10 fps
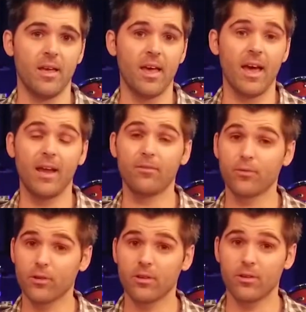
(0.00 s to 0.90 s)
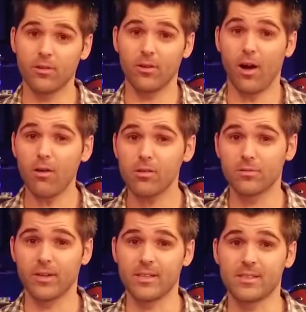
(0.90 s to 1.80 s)
And for all of
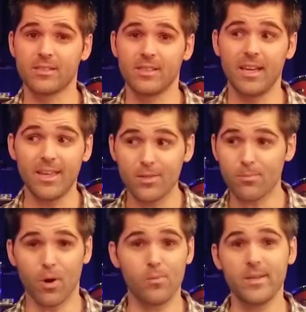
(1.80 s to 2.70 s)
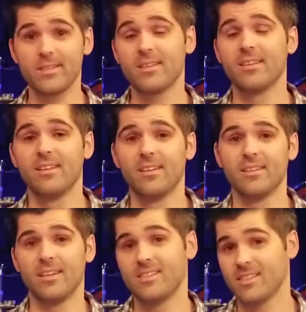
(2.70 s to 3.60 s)
us in the moment,
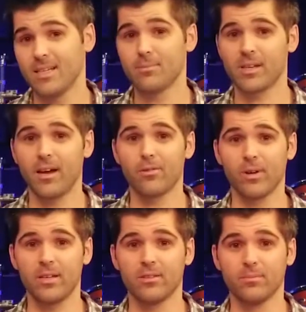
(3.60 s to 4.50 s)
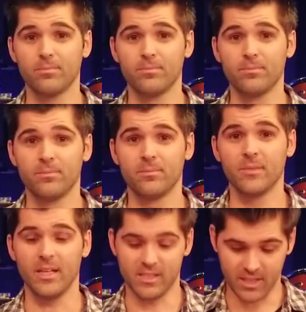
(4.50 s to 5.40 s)
it seems kind of random.
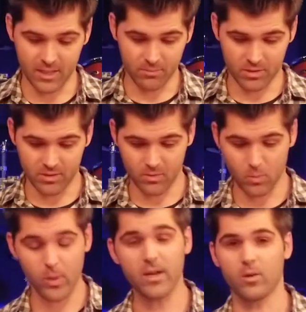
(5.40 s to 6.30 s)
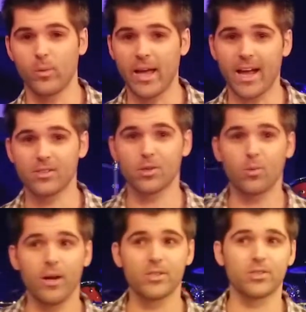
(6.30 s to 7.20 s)
It seems weird. We ask the
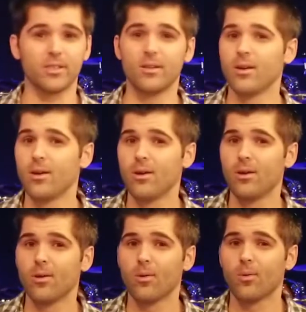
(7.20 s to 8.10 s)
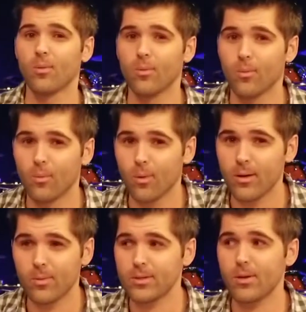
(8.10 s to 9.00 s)
question,
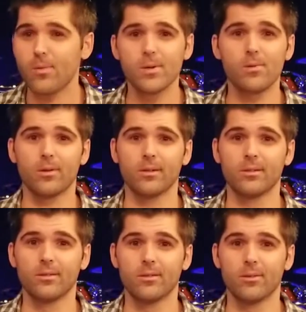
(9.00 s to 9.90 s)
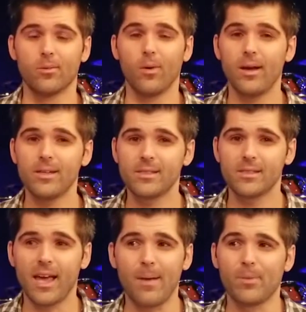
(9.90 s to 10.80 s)
what's going on? Why is this
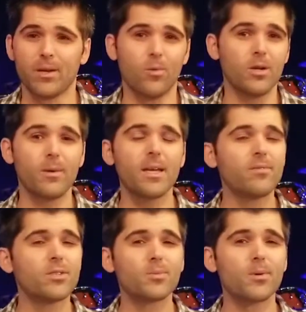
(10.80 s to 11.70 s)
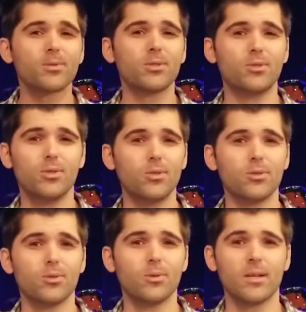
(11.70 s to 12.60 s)
happening? What am I even supposed to
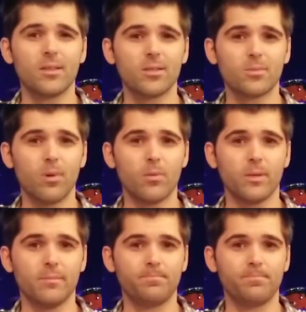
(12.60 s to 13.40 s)
do in this moment?